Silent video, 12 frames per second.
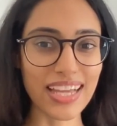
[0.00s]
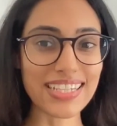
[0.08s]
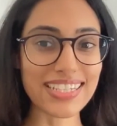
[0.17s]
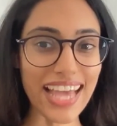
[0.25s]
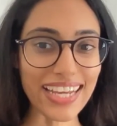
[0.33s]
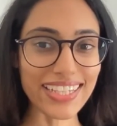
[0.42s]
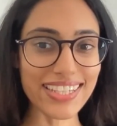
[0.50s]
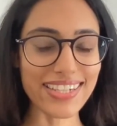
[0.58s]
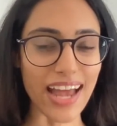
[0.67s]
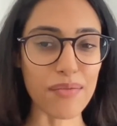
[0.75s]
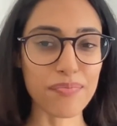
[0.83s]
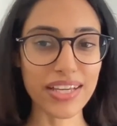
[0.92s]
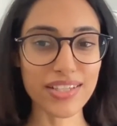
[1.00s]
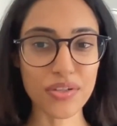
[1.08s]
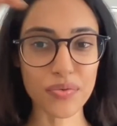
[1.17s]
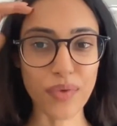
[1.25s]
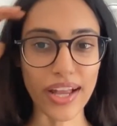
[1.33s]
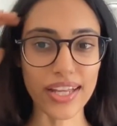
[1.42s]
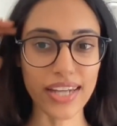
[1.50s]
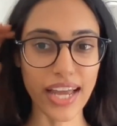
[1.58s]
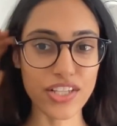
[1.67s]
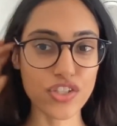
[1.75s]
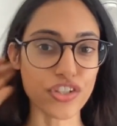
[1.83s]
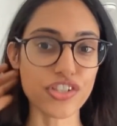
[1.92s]
Second step is to
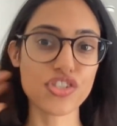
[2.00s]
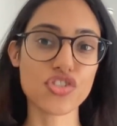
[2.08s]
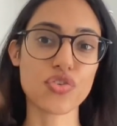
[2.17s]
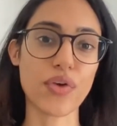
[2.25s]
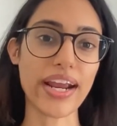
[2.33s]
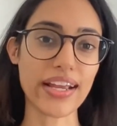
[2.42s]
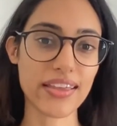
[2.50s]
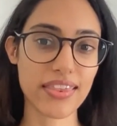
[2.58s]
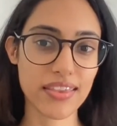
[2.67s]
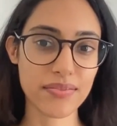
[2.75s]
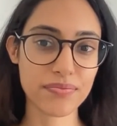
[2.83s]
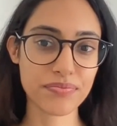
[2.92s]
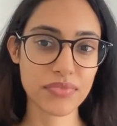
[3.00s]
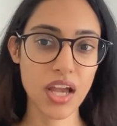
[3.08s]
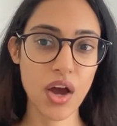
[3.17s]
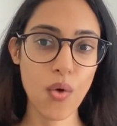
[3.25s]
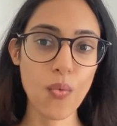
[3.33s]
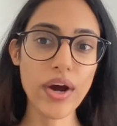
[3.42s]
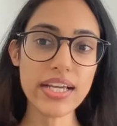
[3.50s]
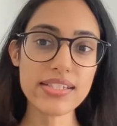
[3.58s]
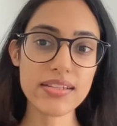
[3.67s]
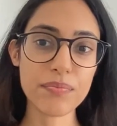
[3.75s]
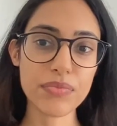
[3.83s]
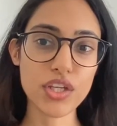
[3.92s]
recognize your strength. What is
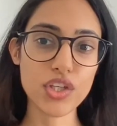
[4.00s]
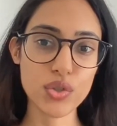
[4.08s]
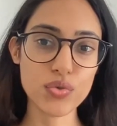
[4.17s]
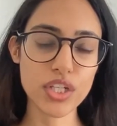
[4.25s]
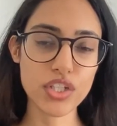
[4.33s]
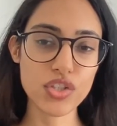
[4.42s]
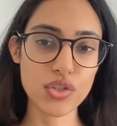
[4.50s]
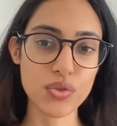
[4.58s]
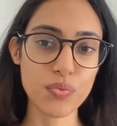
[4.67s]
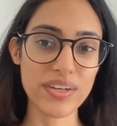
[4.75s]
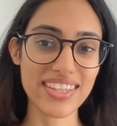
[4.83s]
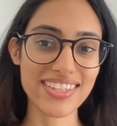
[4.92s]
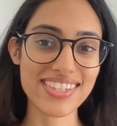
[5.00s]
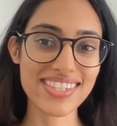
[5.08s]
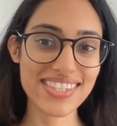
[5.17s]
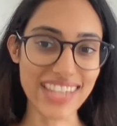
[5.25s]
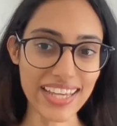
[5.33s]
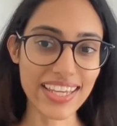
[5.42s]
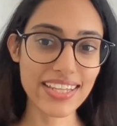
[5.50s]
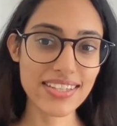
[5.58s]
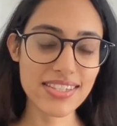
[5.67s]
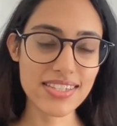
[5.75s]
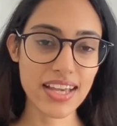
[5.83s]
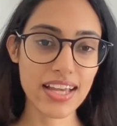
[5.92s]
something you can do within
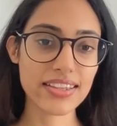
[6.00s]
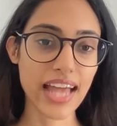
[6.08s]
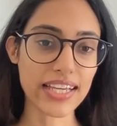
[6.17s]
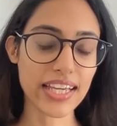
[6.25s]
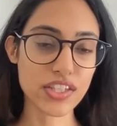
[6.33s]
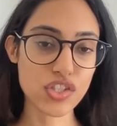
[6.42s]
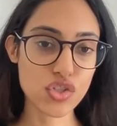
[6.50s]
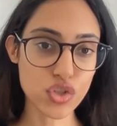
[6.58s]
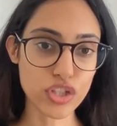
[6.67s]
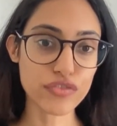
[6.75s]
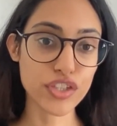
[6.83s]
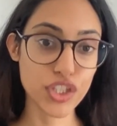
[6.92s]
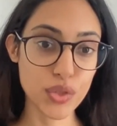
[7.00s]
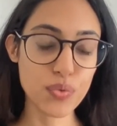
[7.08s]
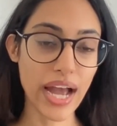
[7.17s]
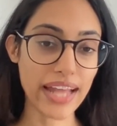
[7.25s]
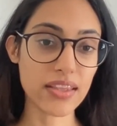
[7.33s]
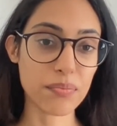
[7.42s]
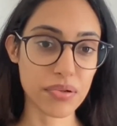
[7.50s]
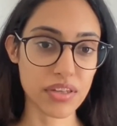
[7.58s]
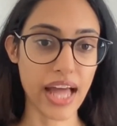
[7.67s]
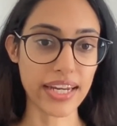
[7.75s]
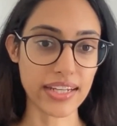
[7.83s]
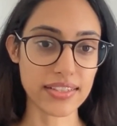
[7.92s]
seconds that can serve you and the
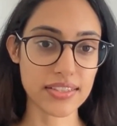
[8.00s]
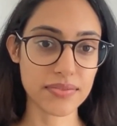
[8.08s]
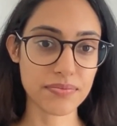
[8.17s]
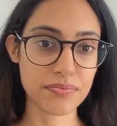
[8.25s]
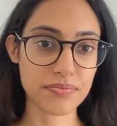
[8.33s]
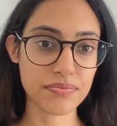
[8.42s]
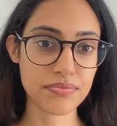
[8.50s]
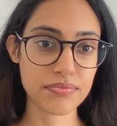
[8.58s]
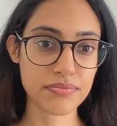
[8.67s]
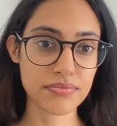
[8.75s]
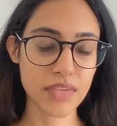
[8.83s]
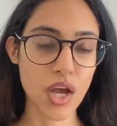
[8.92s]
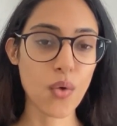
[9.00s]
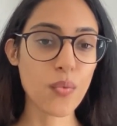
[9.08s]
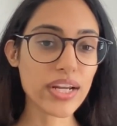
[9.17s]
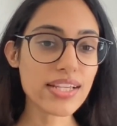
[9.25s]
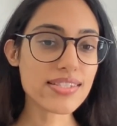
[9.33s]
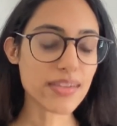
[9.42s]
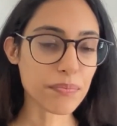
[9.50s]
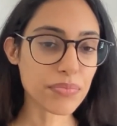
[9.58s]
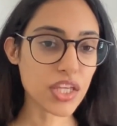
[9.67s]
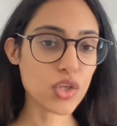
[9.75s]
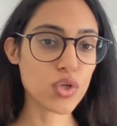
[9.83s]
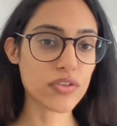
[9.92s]
planet? What is
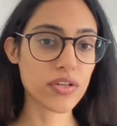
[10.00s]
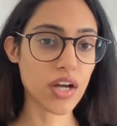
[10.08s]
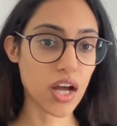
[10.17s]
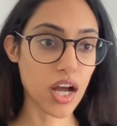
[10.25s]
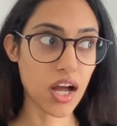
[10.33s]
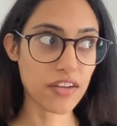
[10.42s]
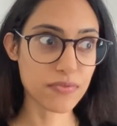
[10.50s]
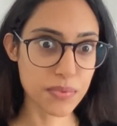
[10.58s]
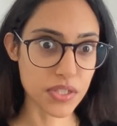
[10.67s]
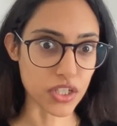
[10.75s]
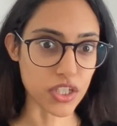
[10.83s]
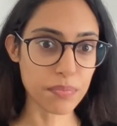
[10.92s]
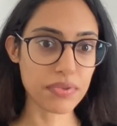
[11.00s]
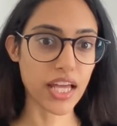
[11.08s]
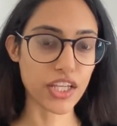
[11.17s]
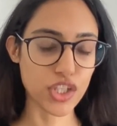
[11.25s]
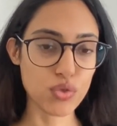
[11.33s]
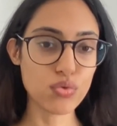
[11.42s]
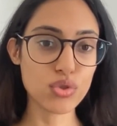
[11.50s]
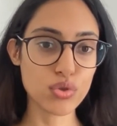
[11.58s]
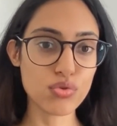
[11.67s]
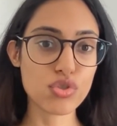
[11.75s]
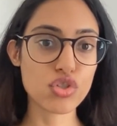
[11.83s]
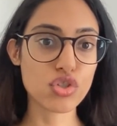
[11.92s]
something you have observed that you do
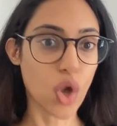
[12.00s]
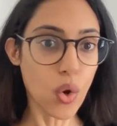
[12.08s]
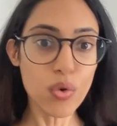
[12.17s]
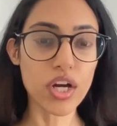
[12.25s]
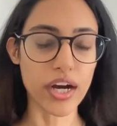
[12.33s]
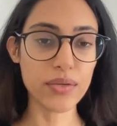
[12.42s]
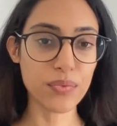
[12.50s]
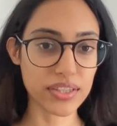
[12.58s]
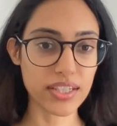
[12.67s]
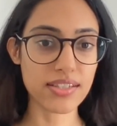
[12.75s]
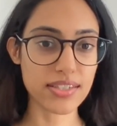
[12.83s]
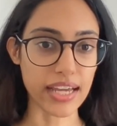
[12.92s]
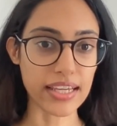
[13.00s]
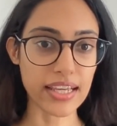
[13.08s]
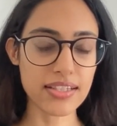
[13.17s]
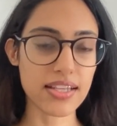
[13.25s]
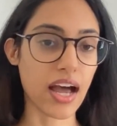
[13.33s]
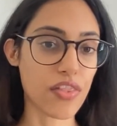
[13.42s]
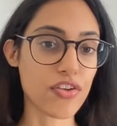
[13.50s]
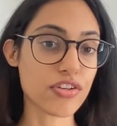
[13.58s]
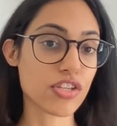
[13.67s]
so good within seconds that others